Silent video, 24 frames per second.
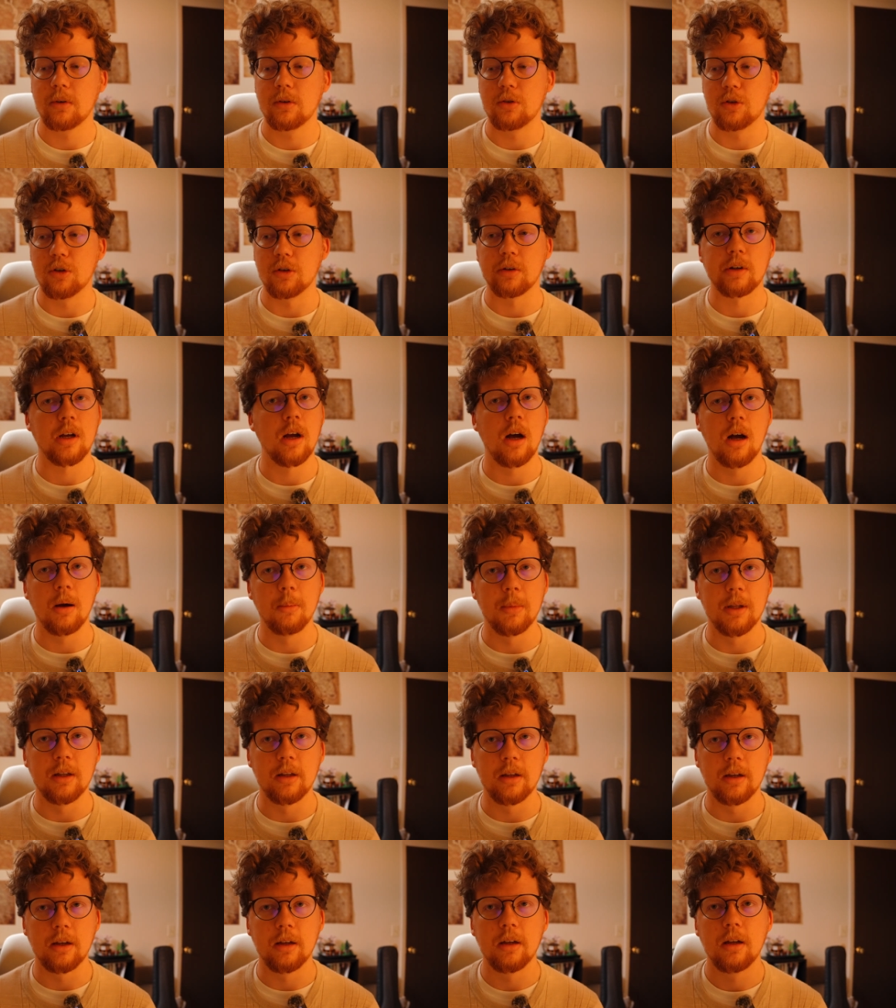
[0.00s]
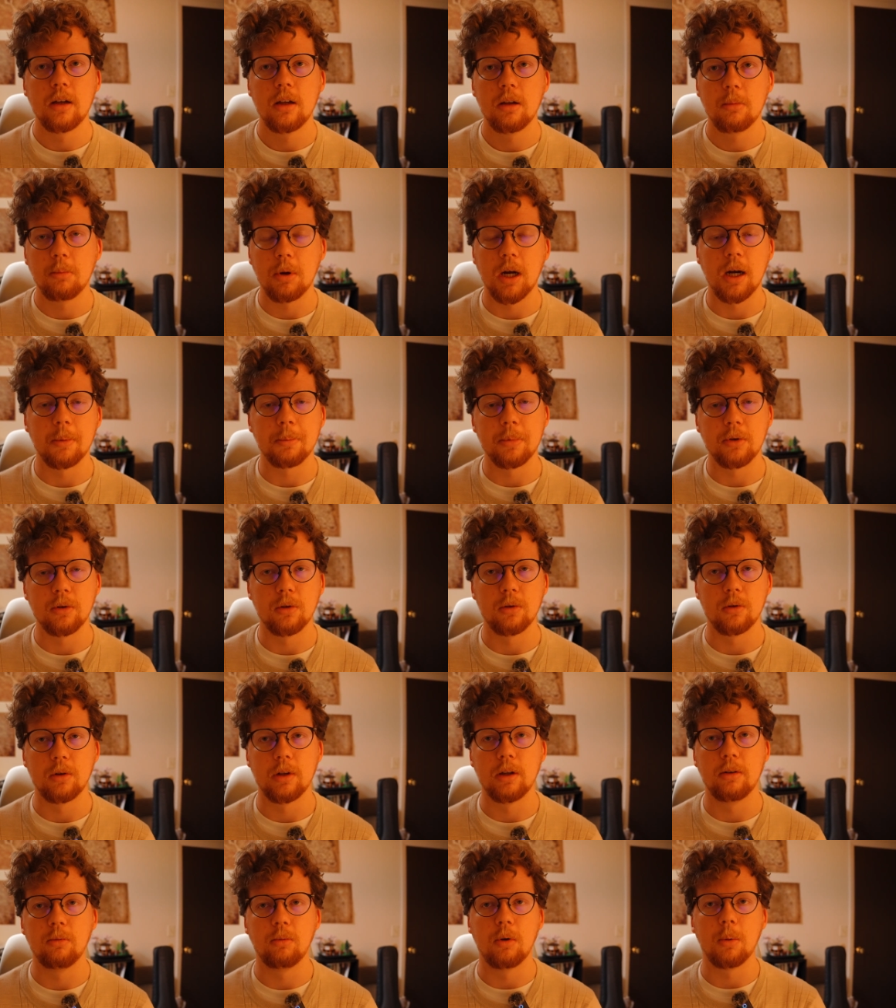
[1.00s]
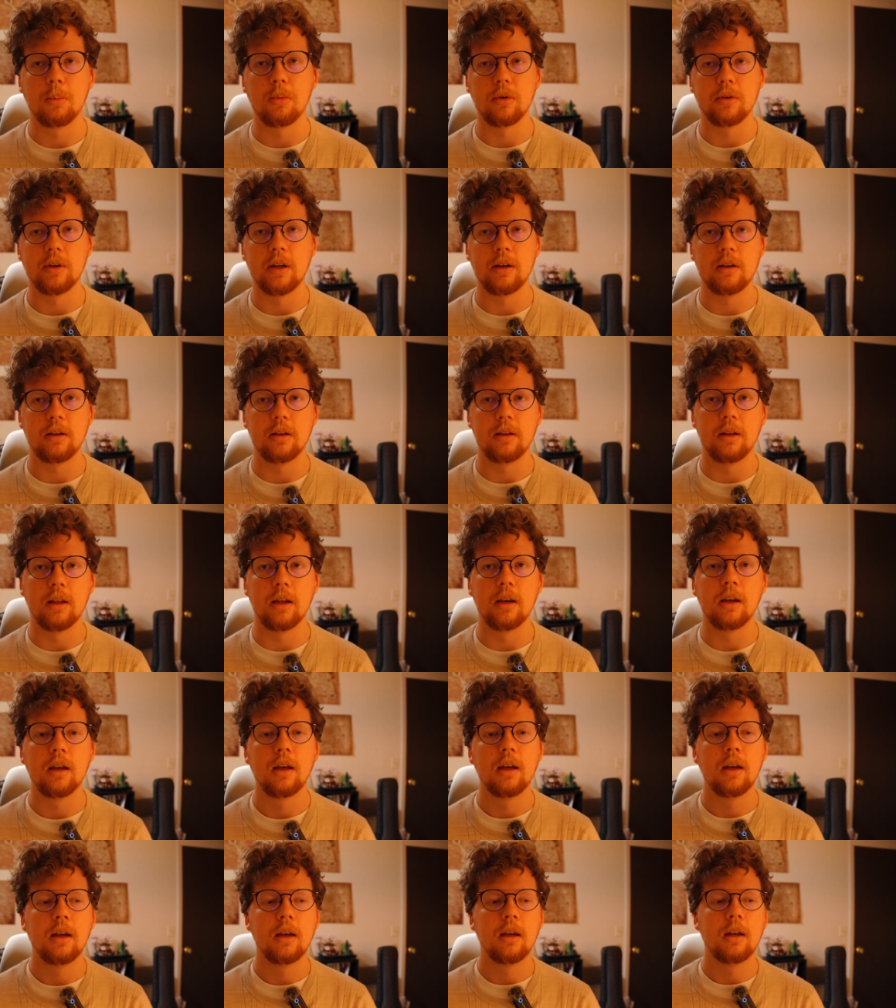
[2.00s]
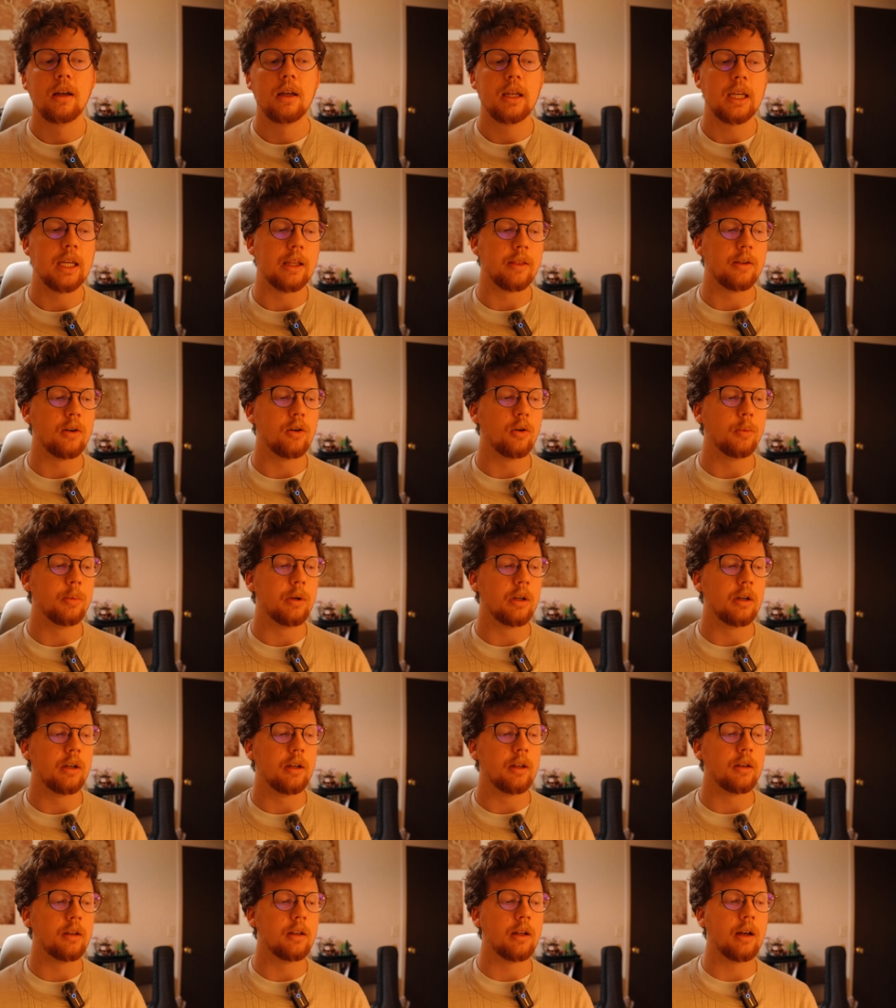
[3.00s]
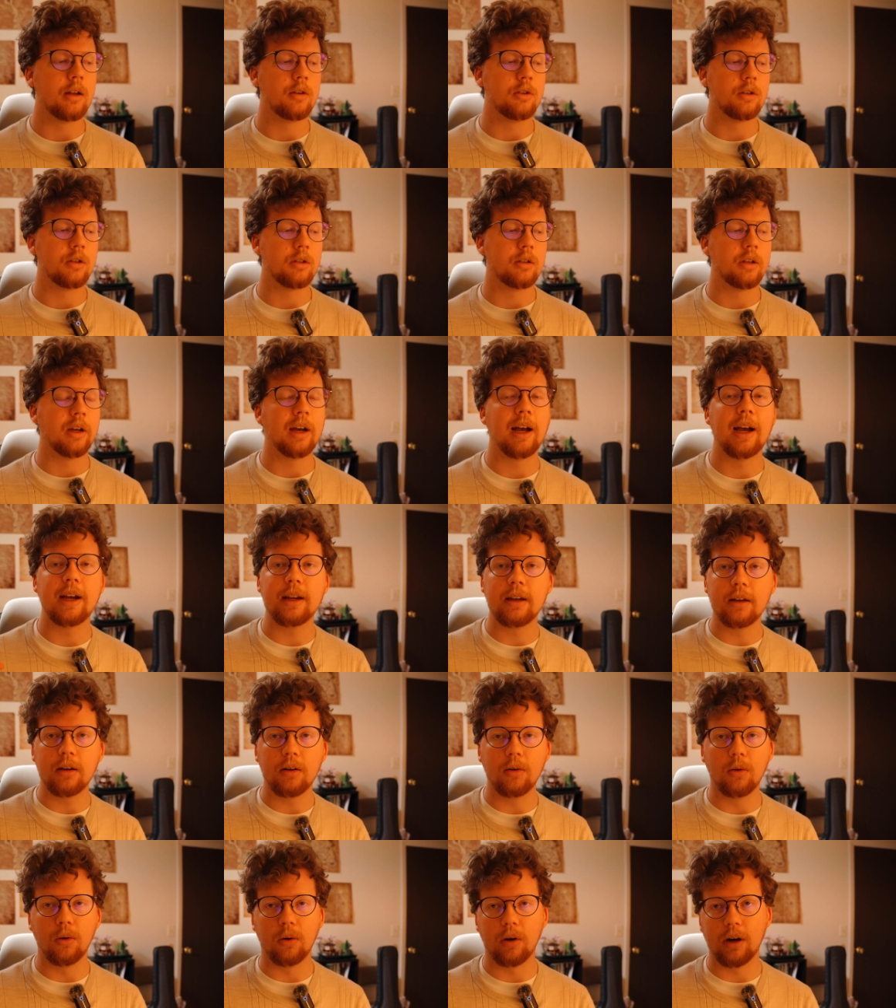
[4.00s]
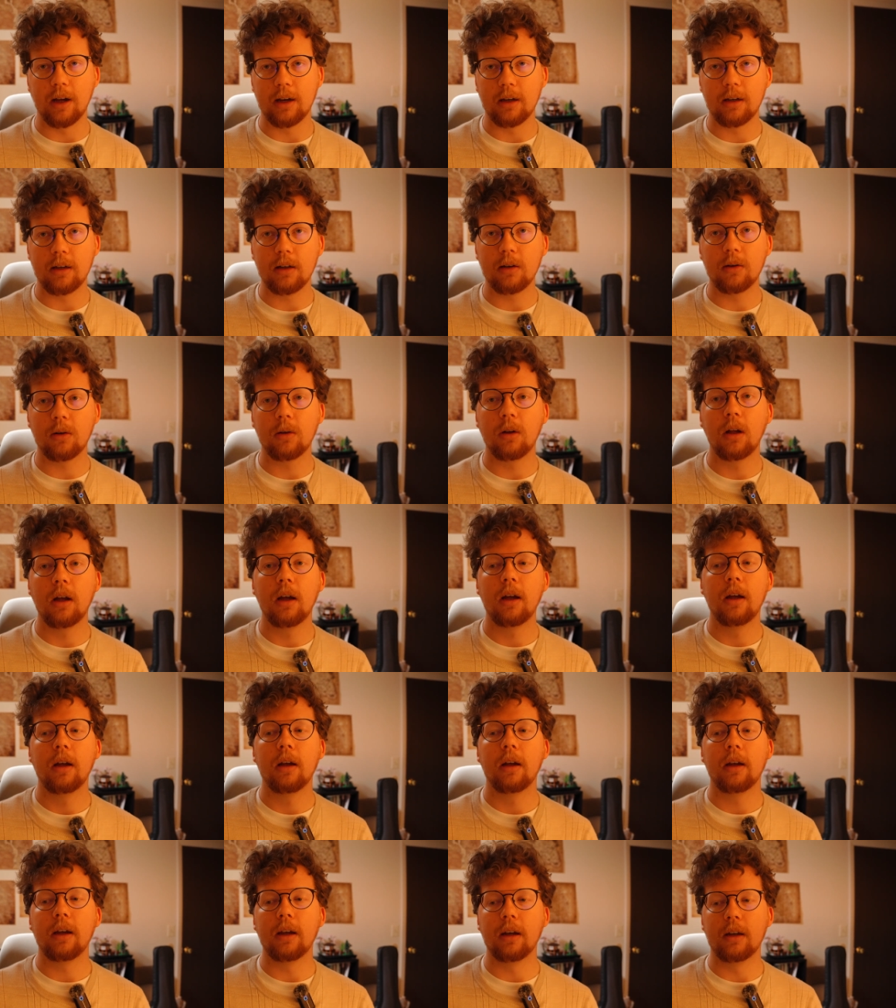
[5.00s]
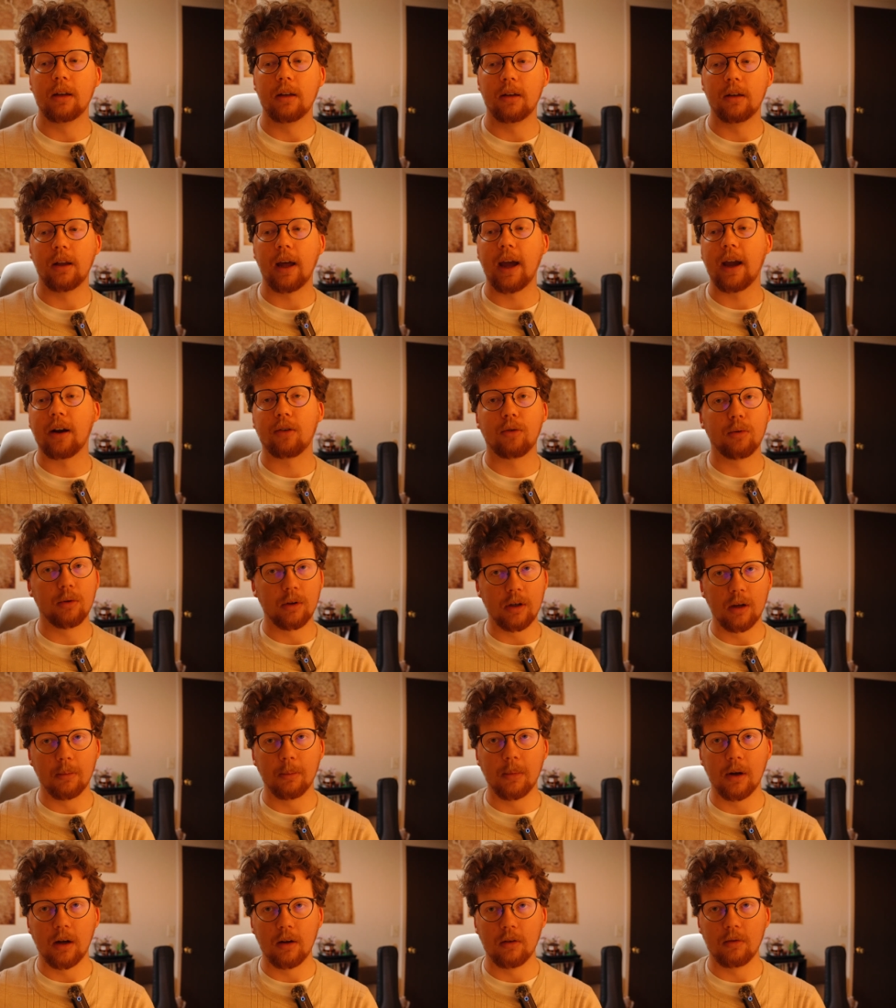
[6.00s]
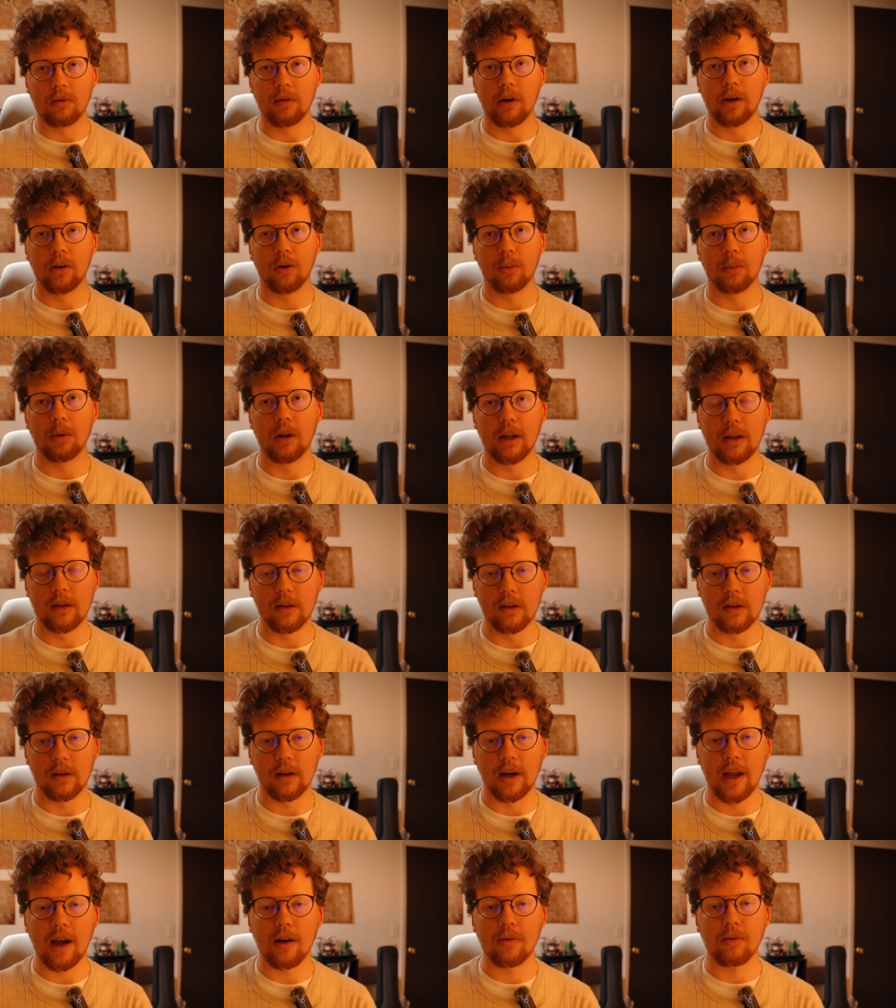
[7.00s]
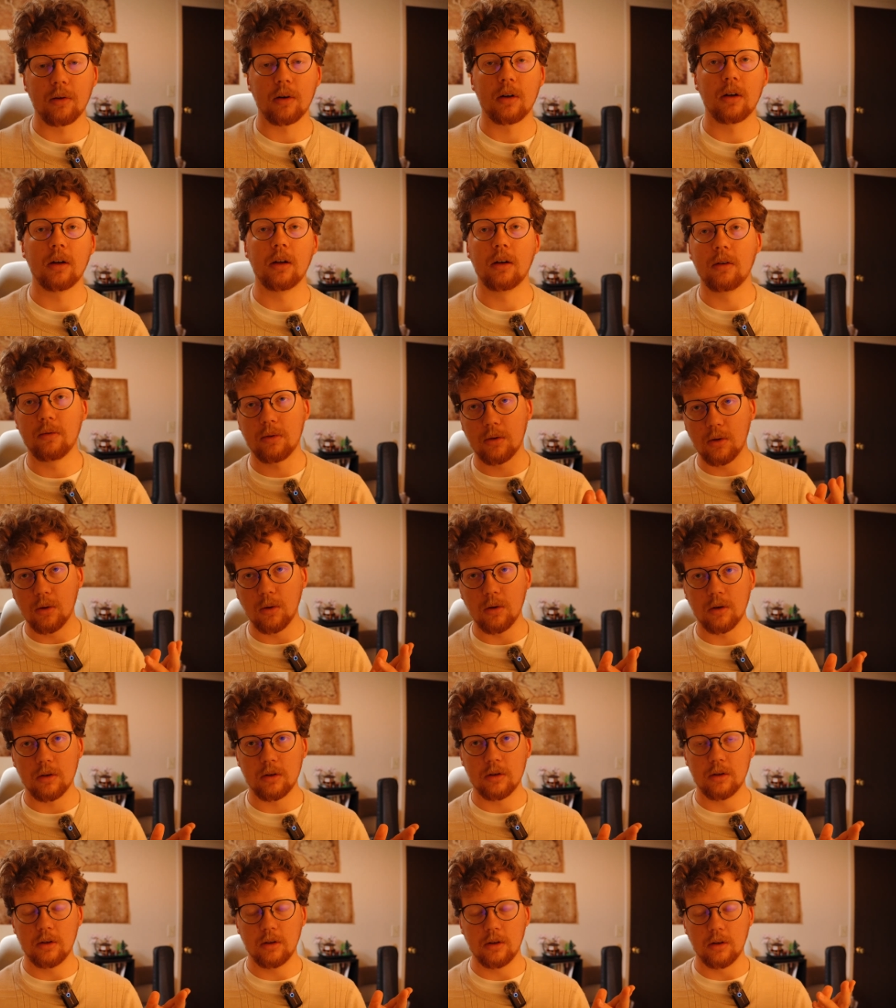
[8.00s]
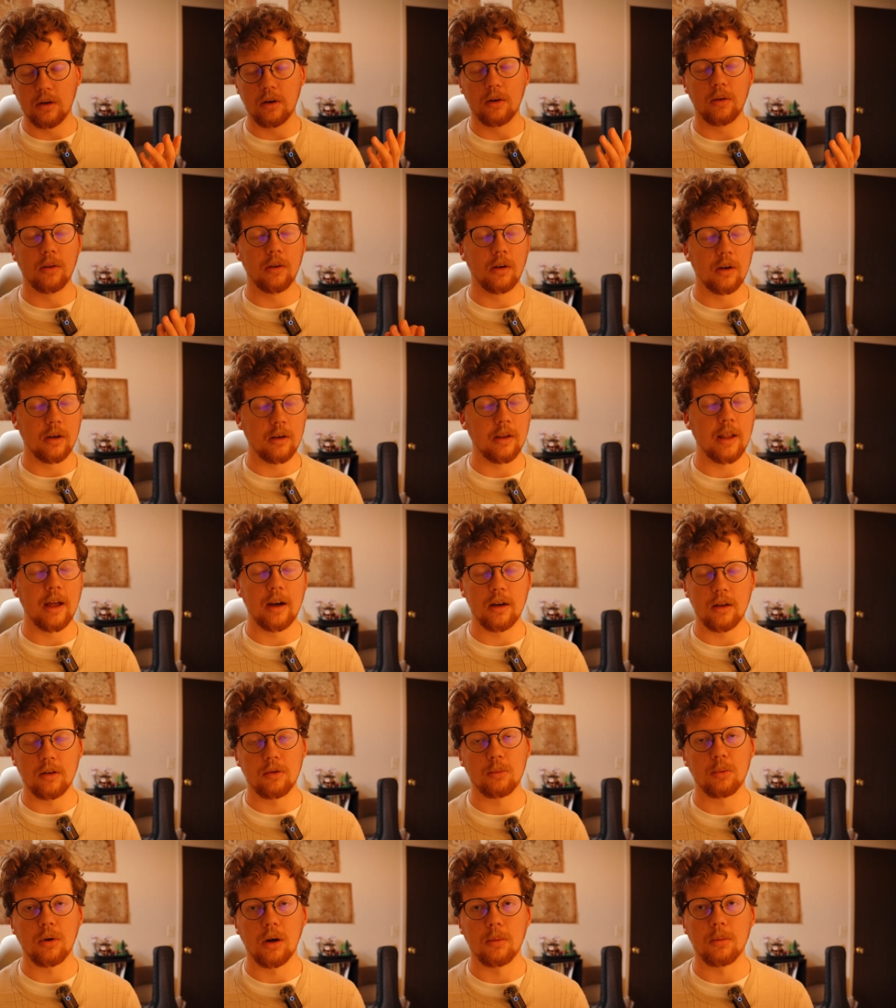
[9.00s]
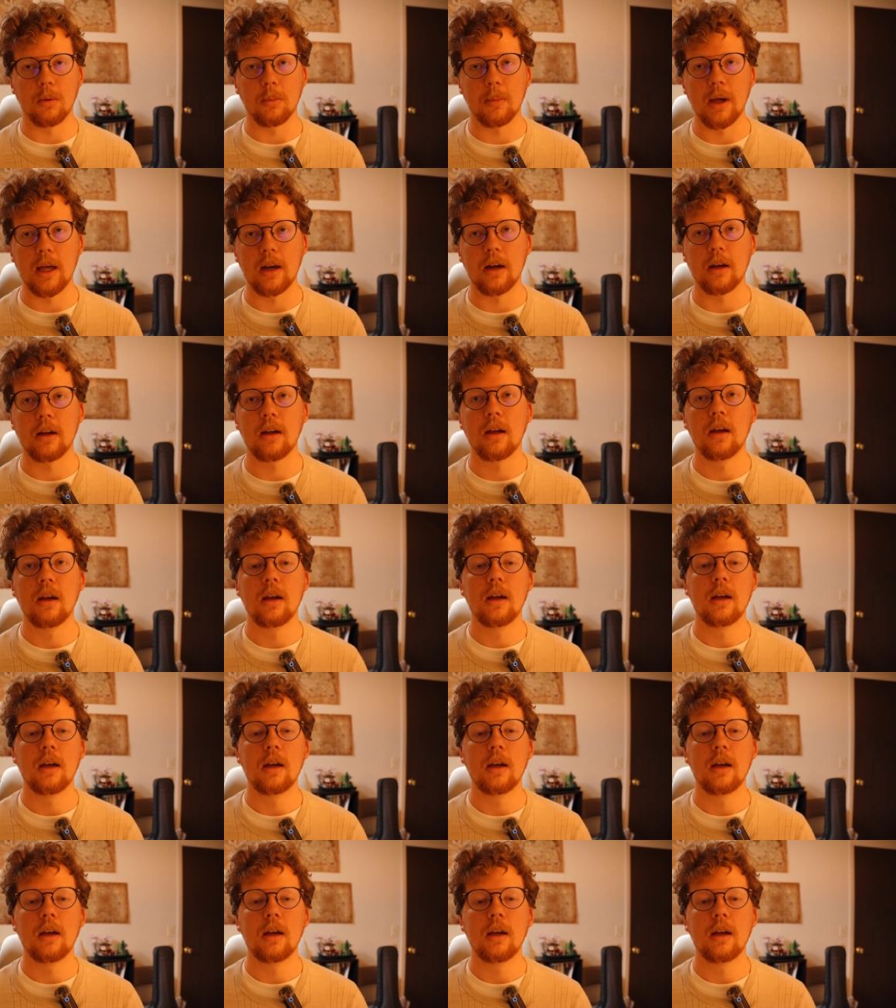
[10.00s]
just commonly, popularly represented, that Ethiopia is not just a height or an ideal, it is actually above other places in Africa, and of course, that is problematic.